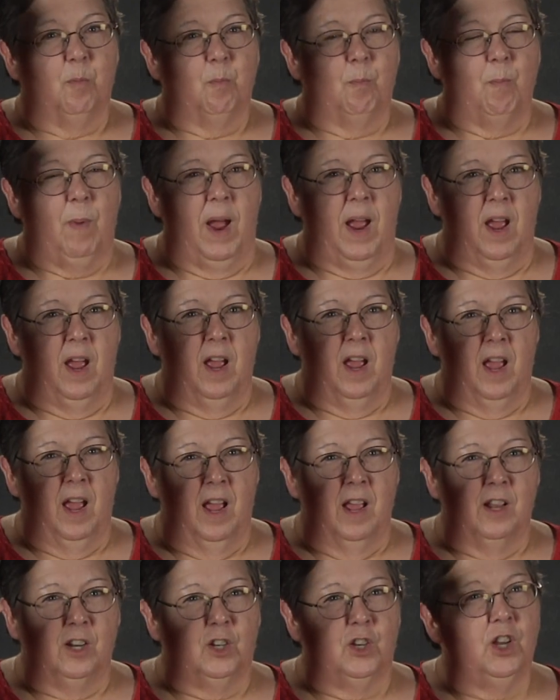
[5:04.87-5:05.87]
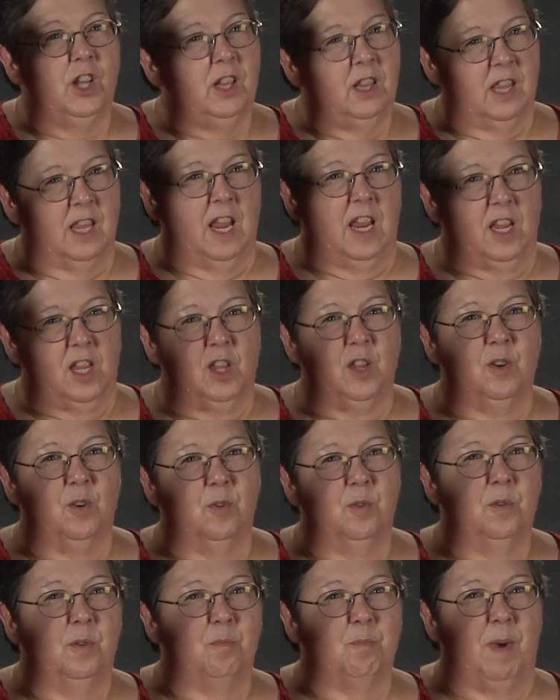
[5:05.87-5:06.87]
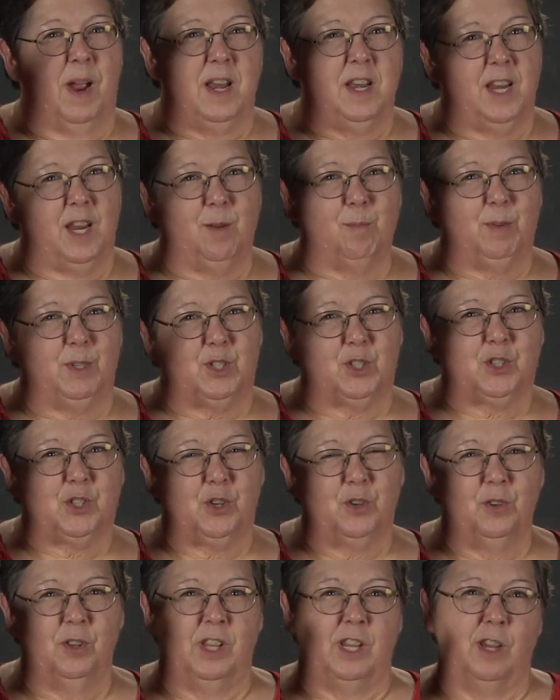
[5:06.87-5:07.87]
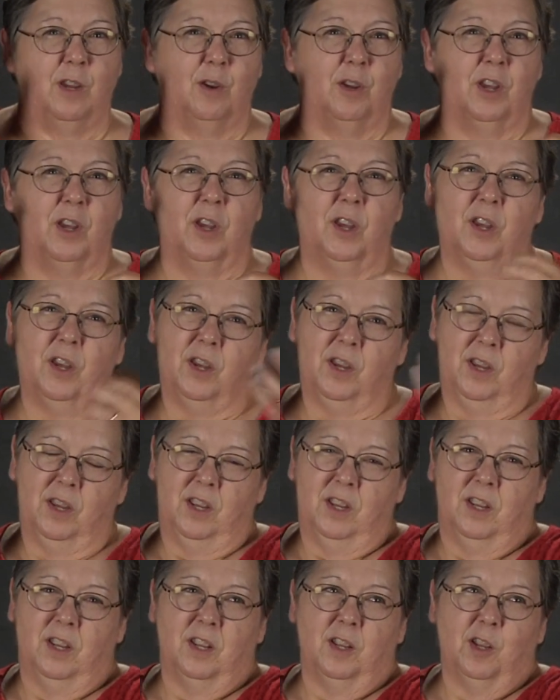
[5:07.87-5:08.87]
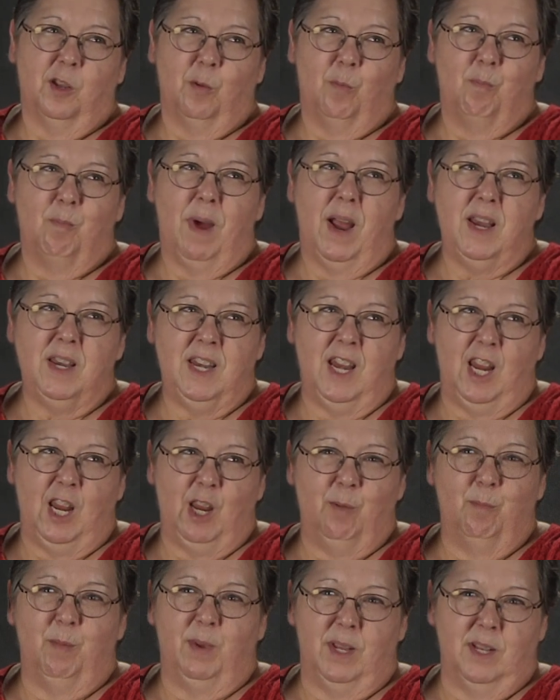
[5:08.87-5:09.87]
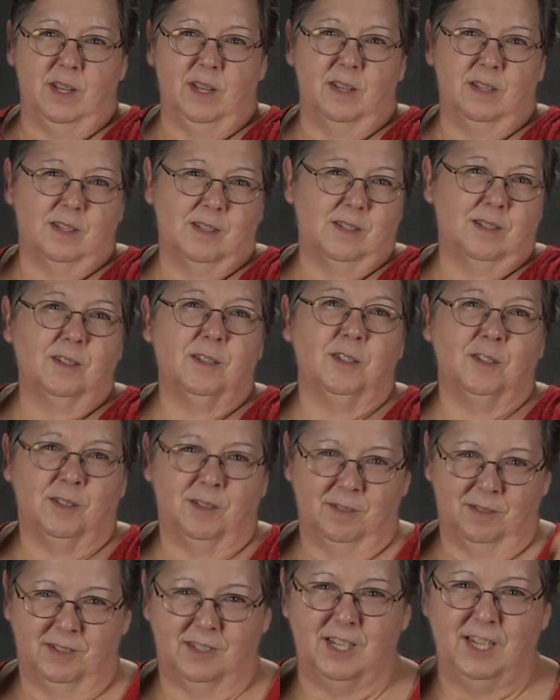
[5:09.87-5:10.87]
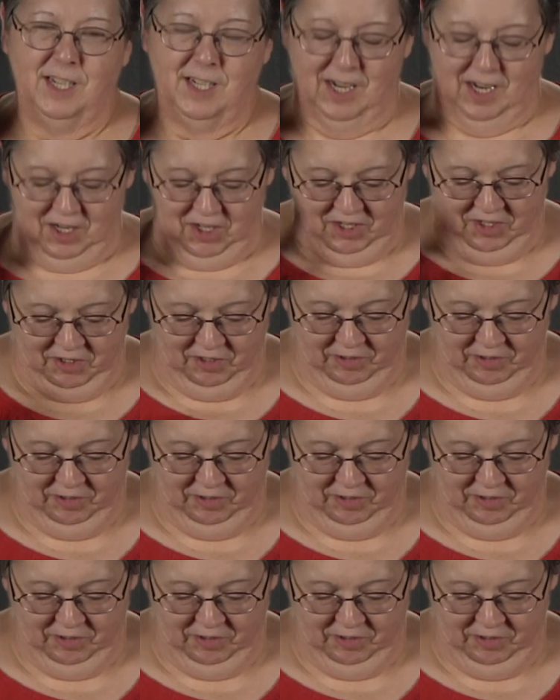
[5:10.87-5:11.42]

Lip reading: Good, thank you. My name is Shirley. My name is Tina.